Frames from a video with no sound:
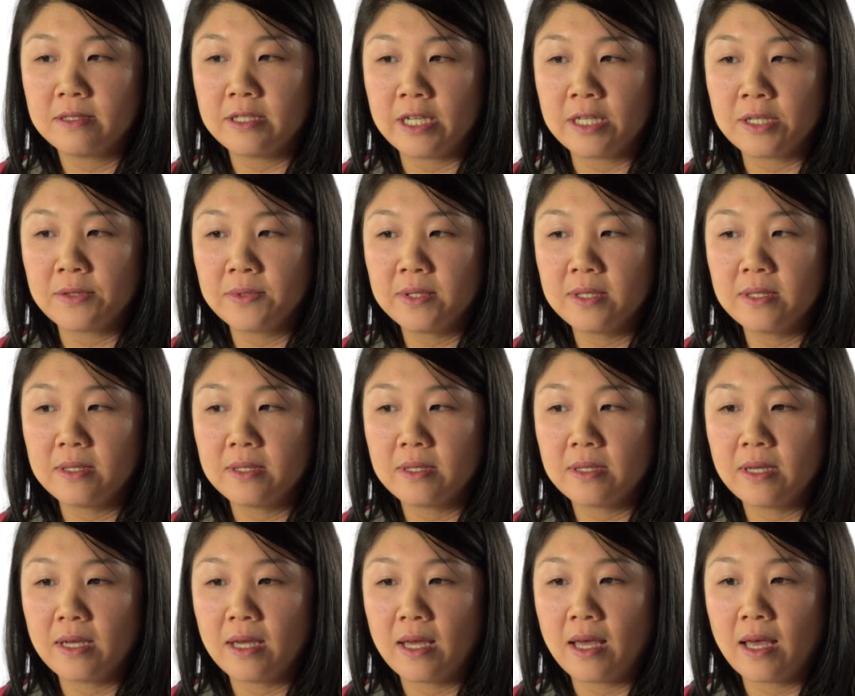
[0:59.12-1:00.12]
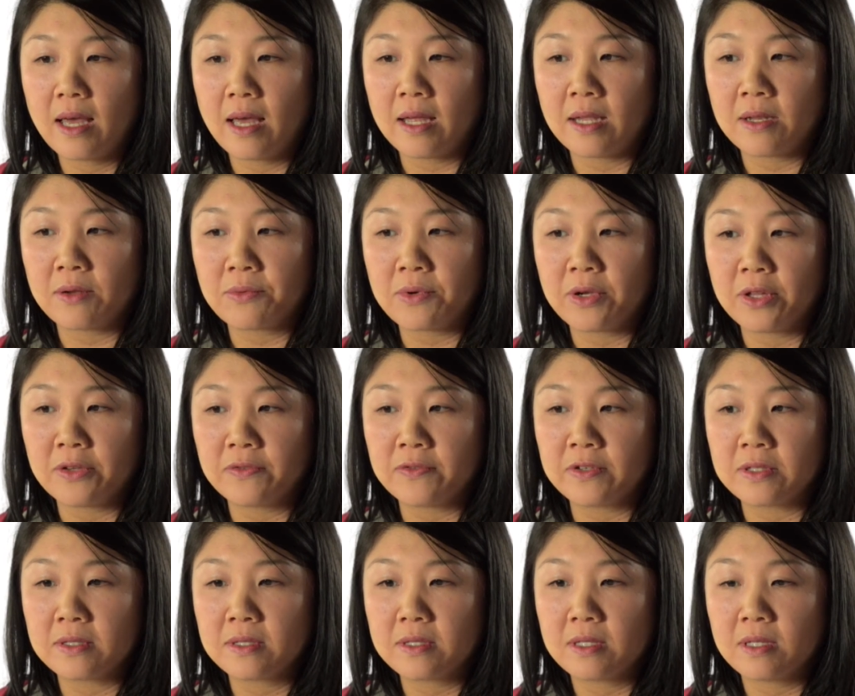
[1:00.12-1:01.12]
genuine and
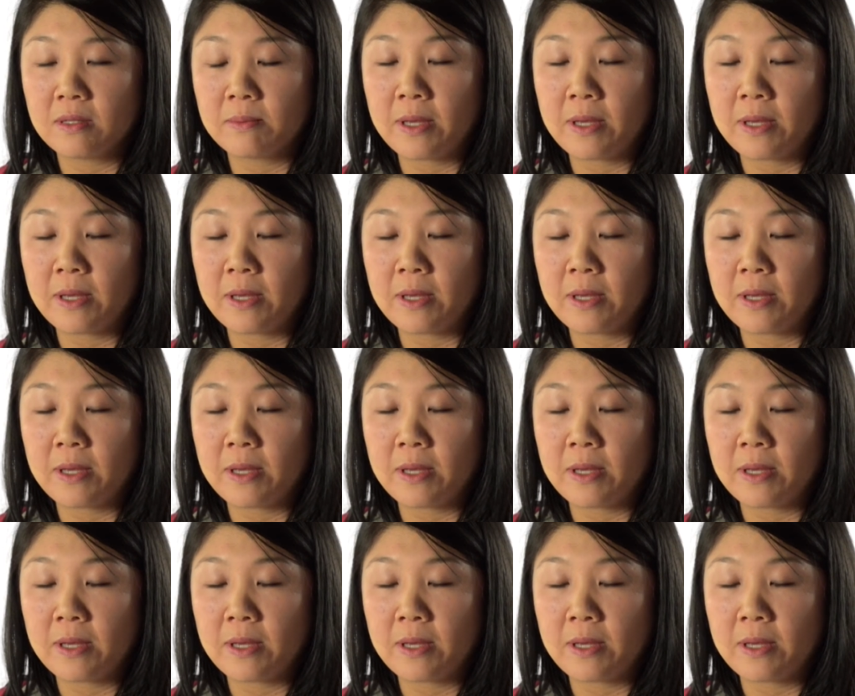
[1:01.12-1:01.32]
relevant to the